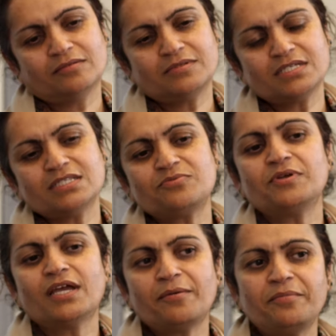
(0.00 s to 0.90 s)
since
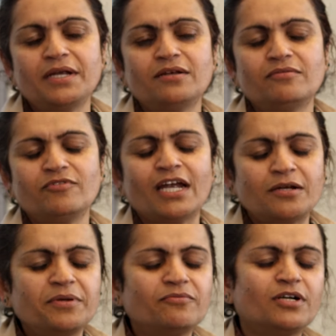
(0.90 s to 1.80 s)
we had
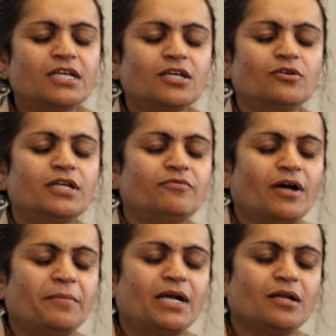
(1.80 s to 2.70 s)
been working on
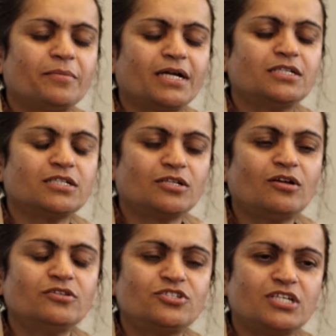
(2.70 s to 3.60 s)
environmental
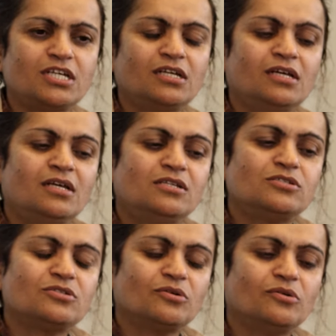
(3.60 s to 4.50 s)
biotechnology,
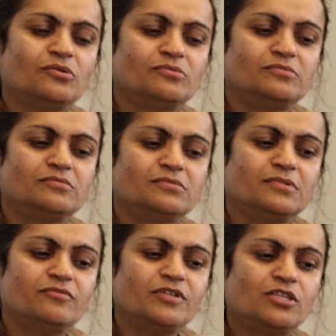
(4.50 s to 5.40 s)
so
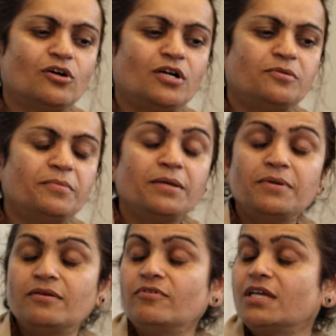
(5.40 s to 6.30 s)
we thought maybe we